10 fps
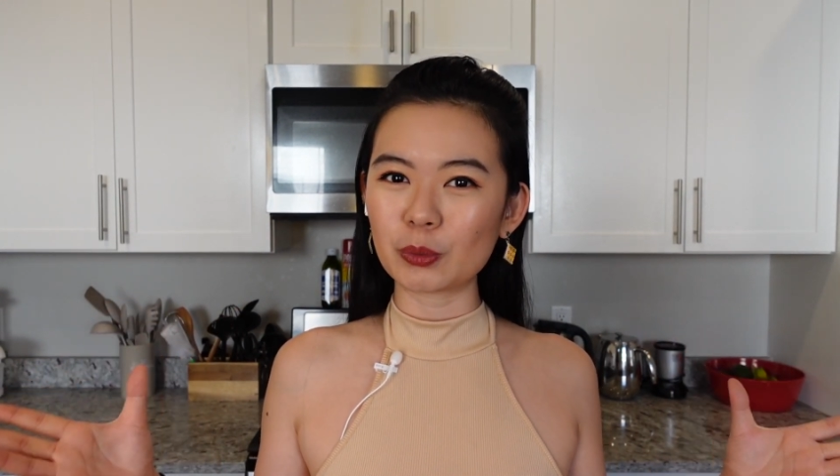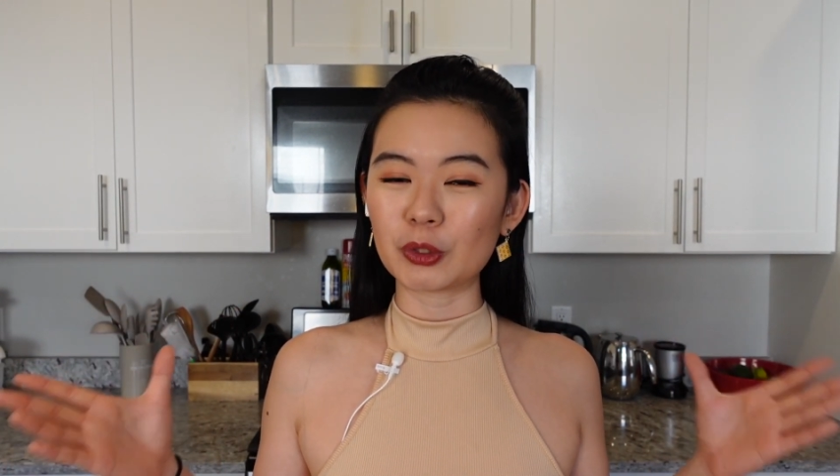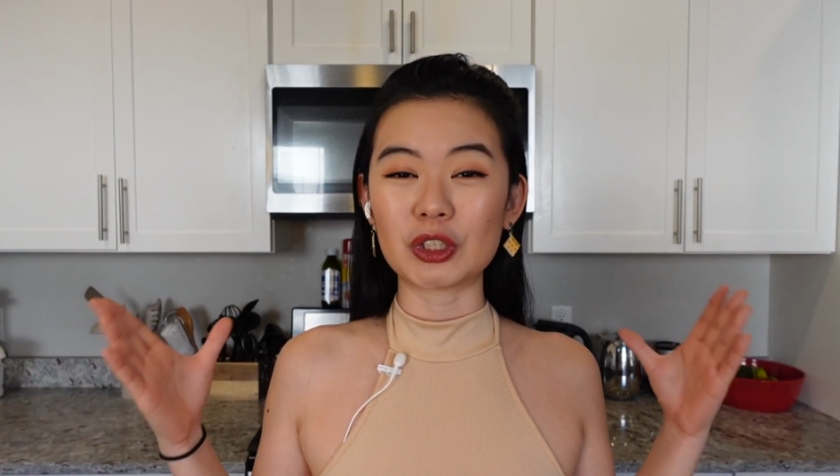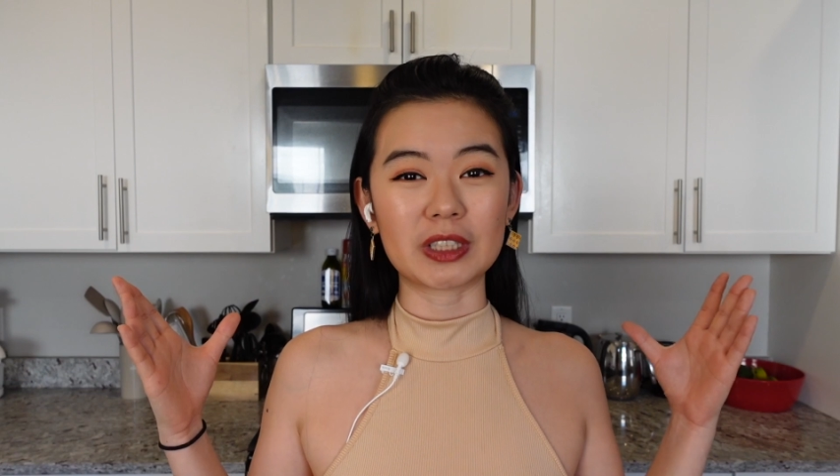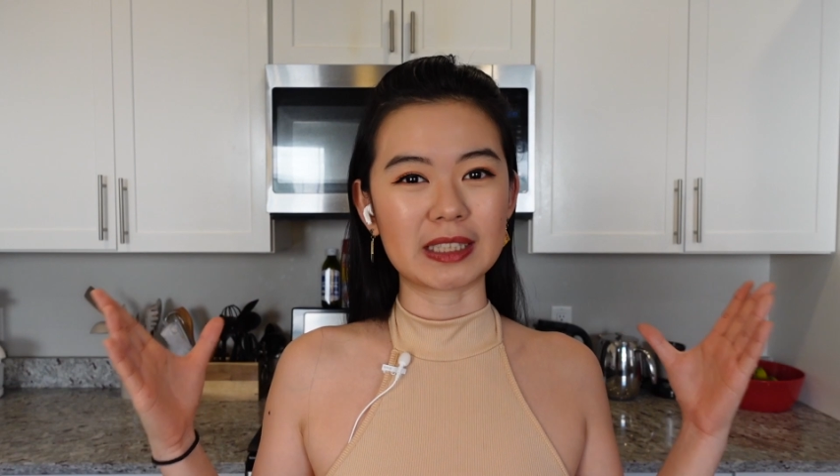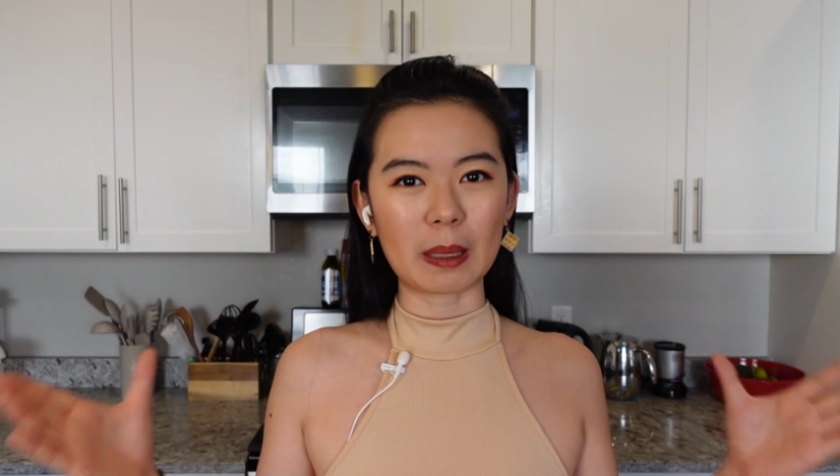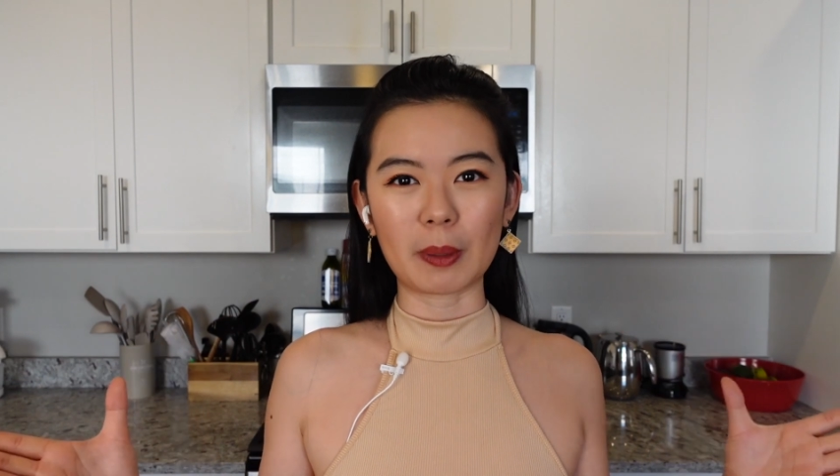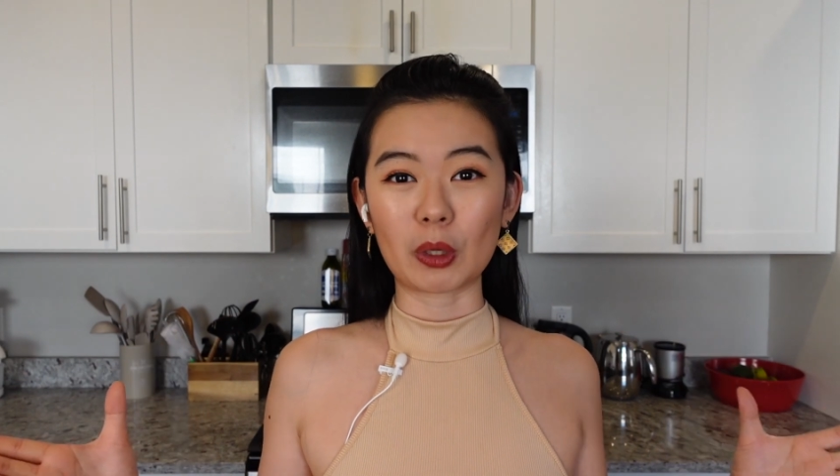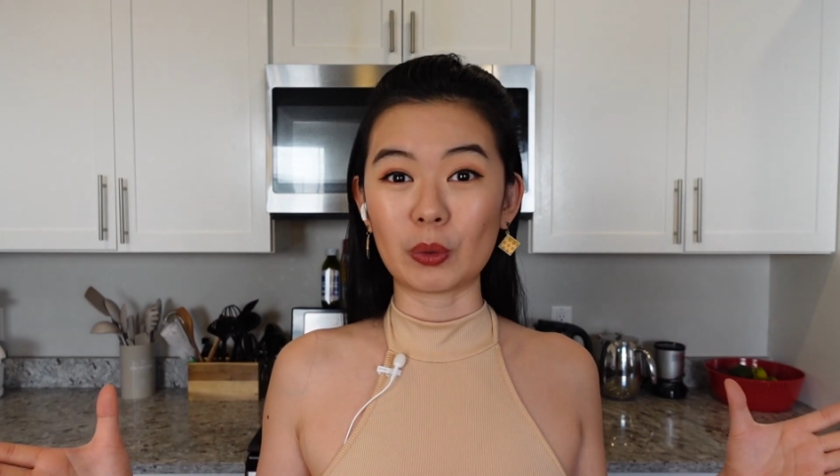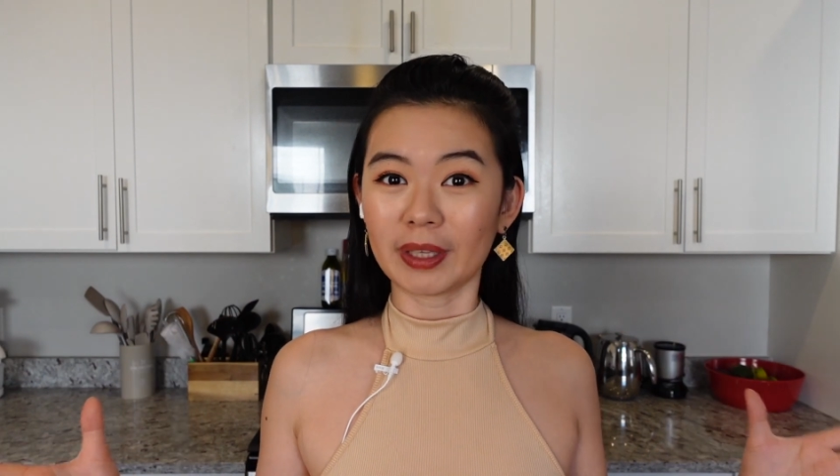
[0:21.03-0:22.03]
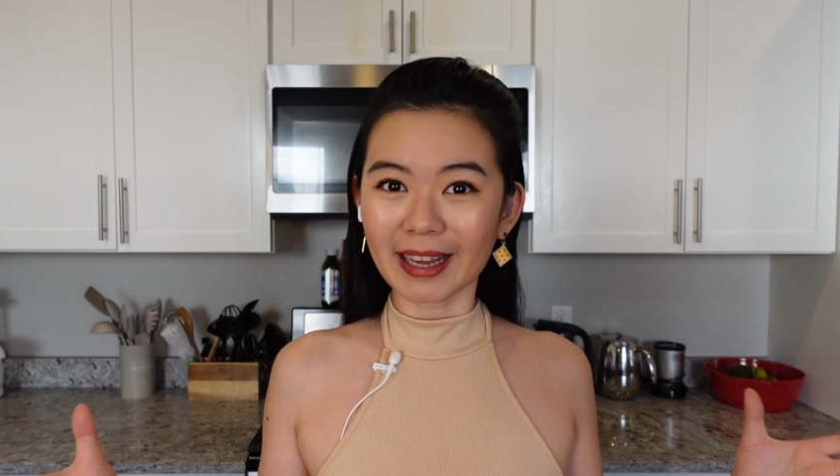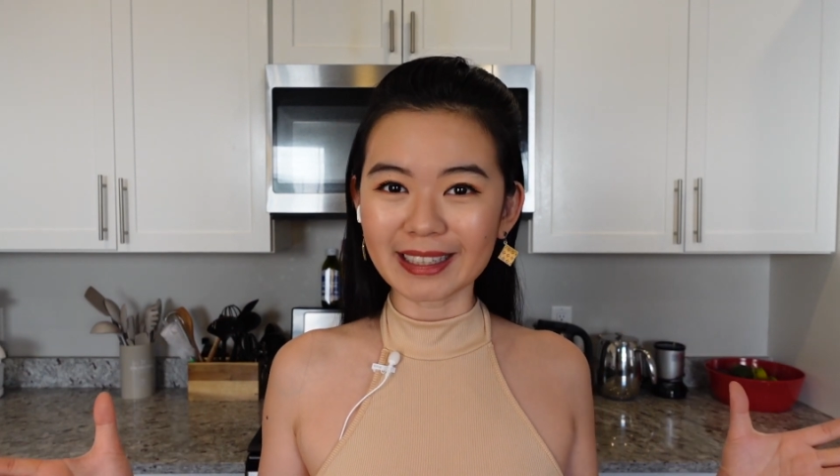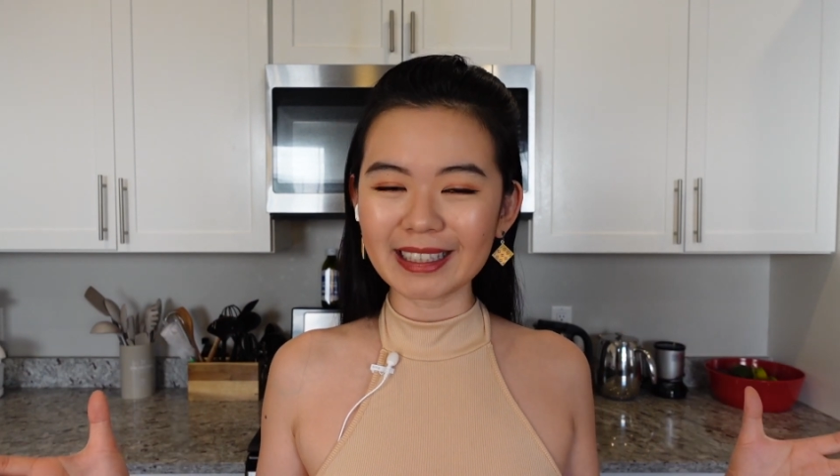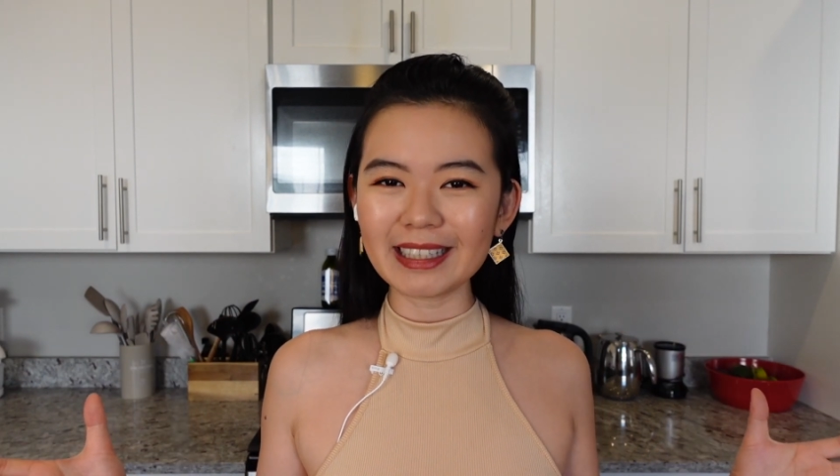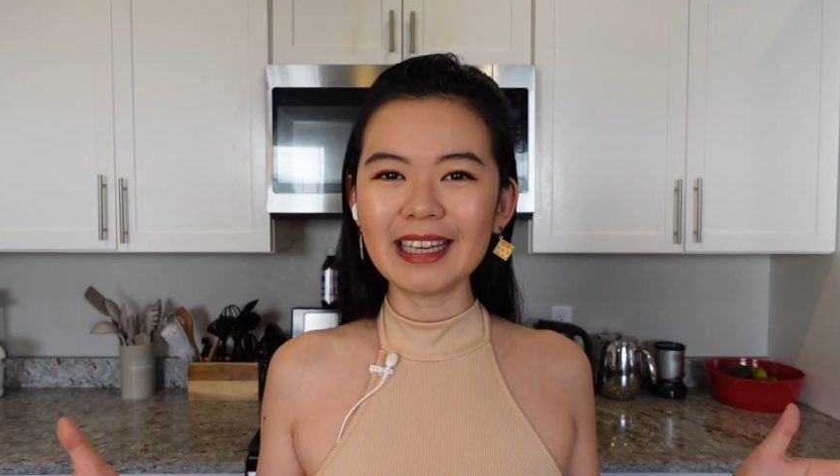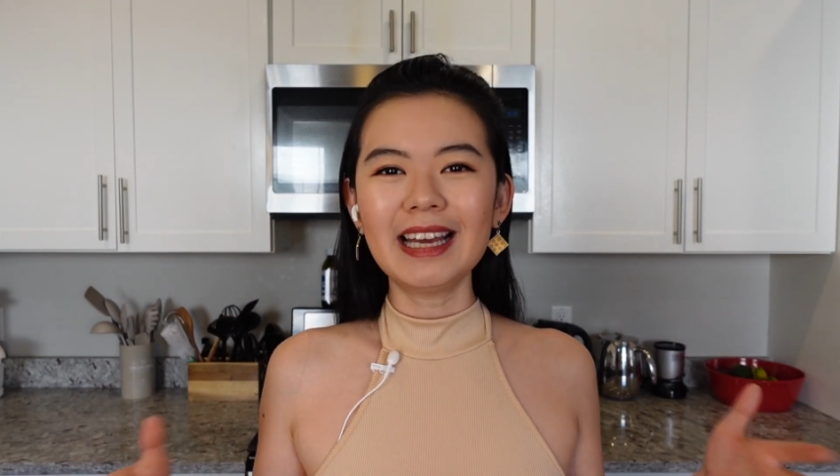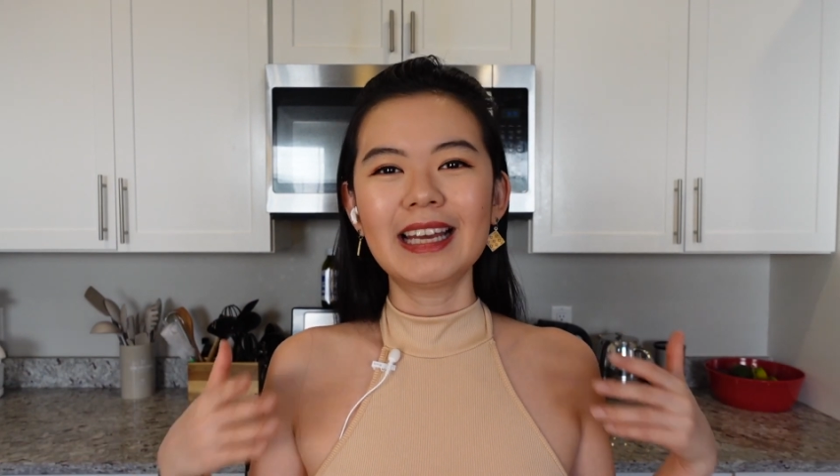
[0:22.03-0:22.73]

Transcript: which is the Tamagoyaki.